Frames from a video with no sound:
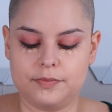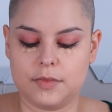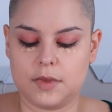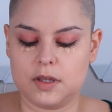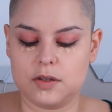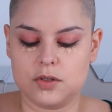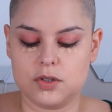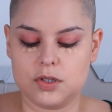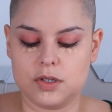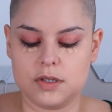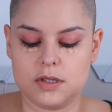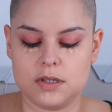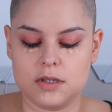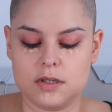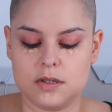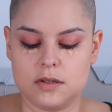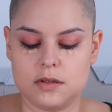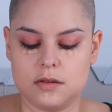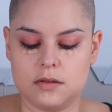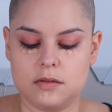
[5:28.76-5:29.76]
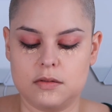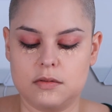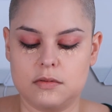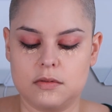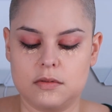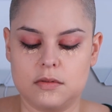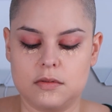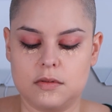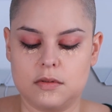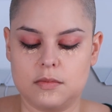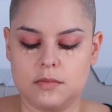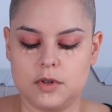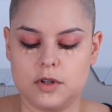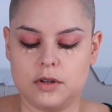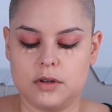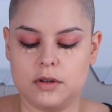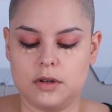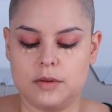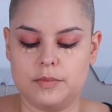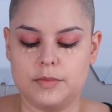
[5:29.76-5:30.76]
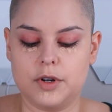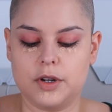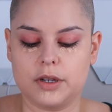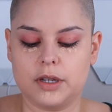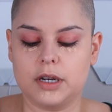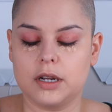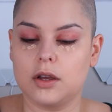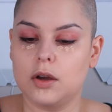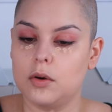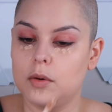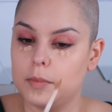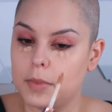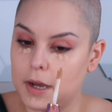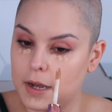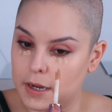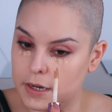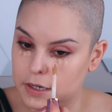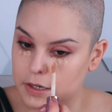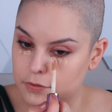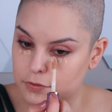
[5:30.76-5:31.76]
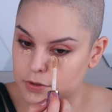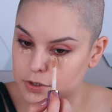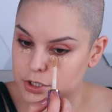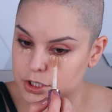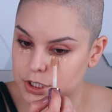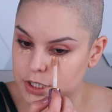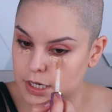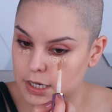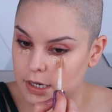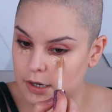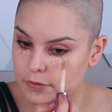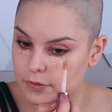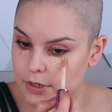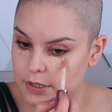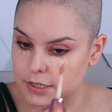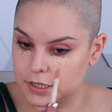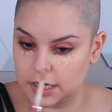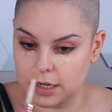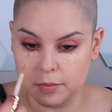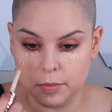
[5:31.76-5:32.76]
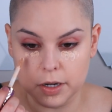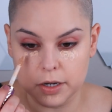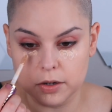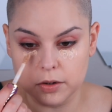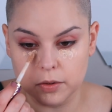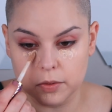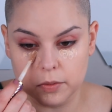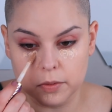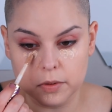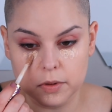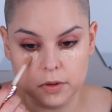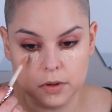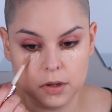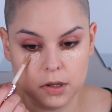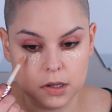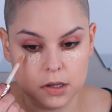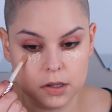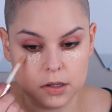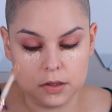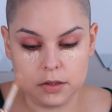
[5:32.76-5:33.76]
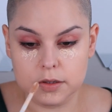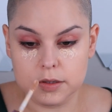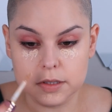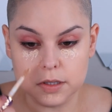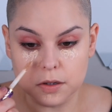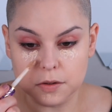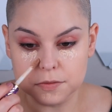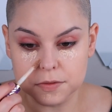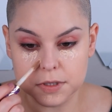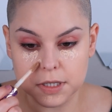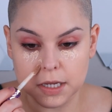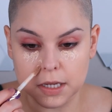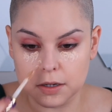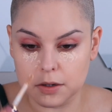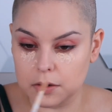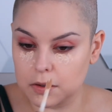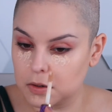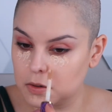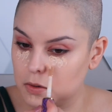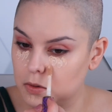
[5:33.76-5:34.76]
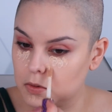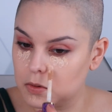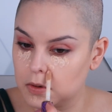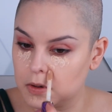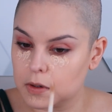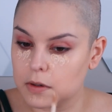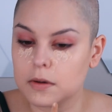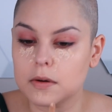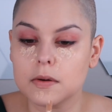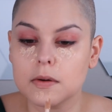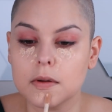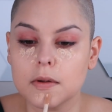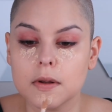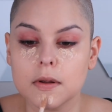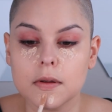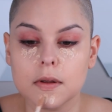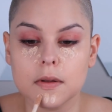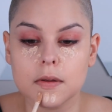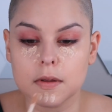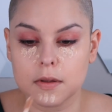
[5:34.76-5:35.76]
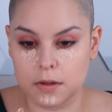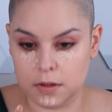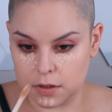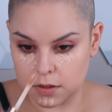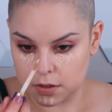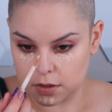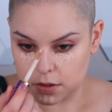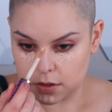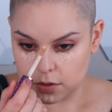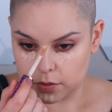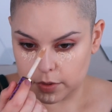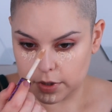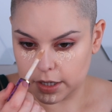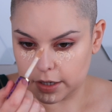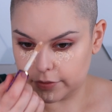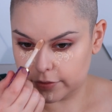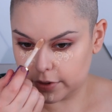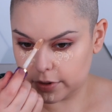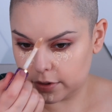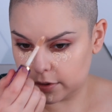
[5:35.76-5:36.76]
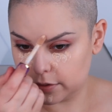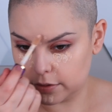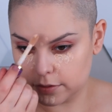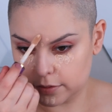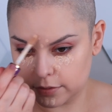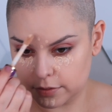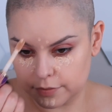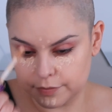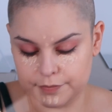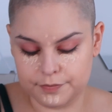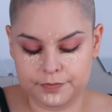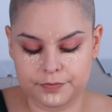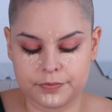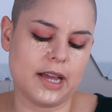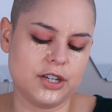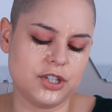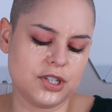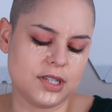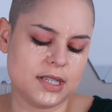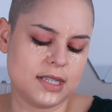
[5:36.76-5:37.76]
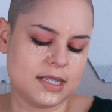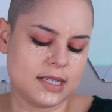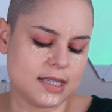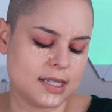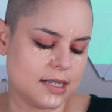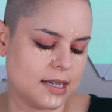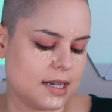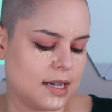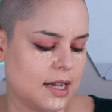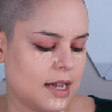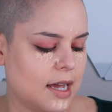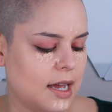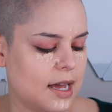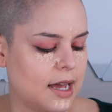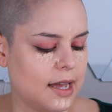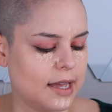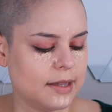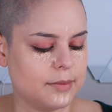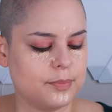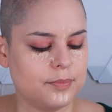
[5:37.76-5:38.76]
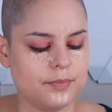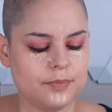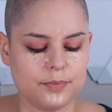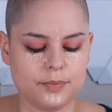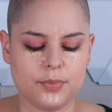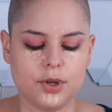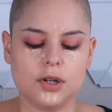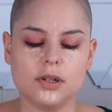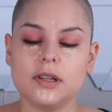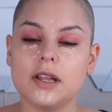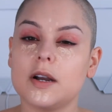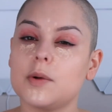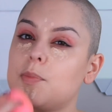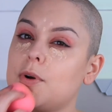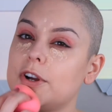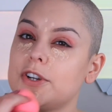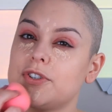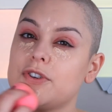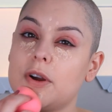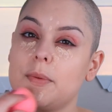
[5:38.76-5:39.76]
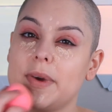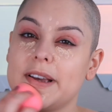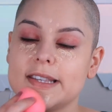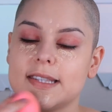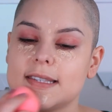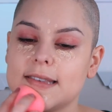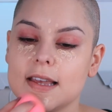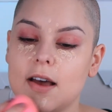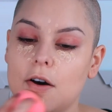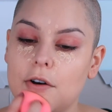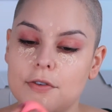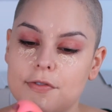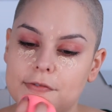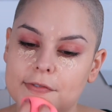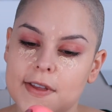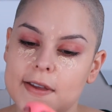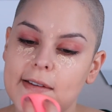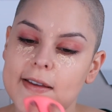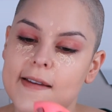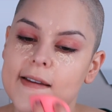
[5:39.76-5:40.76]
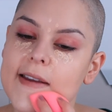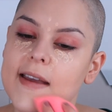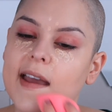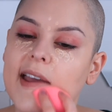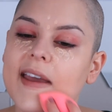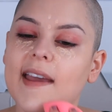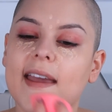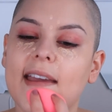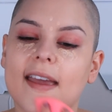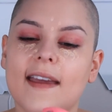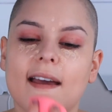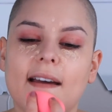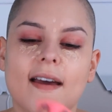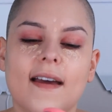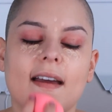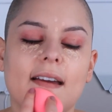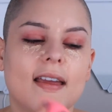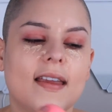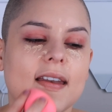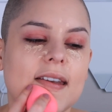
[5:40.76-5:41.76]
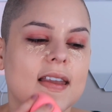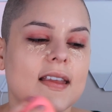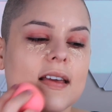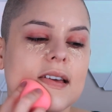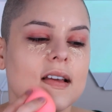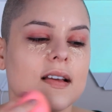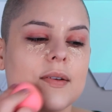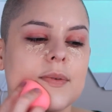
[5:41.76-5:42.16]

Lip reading: That's just, I'm not gonna go buy a different shade every time I do self-tanner or whatever. I put a lot of pressure on myself, and